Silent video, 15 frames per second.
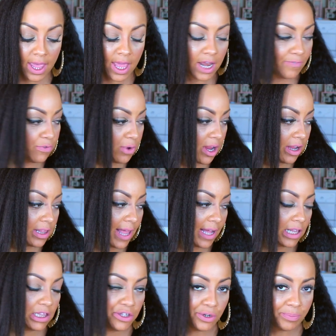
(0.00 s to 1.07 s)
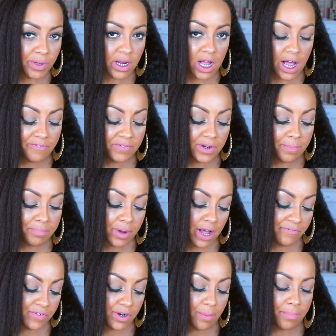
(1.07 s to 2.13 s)
And if you hear like a little bit of huffing and
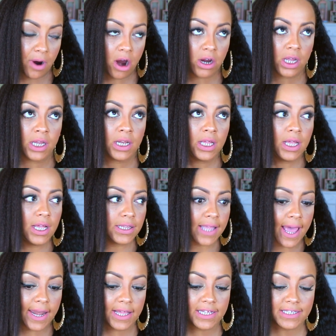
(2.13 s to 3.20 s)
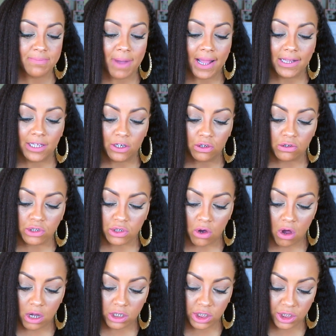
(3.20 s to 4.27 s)
puffing or barking, that is my little
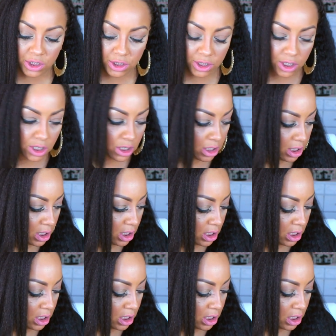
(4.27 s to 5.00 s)
dog, Sugar.